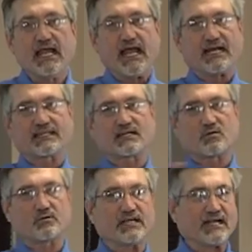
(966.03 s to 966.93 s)
And I think
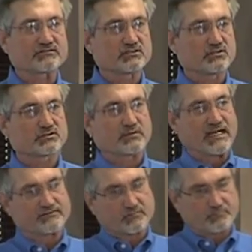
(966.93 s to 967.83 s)
what we have to do is we
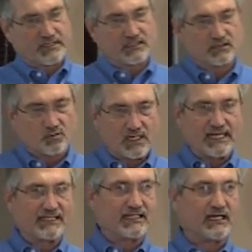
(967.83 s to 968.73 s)
have to peel
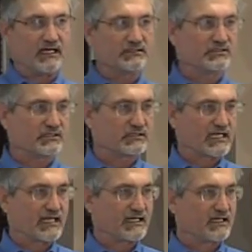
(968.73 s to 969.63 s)
away the onion
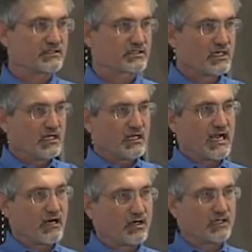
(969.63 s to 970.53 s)
that is
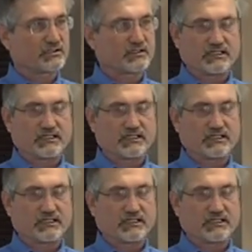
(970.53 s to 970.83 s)
how under,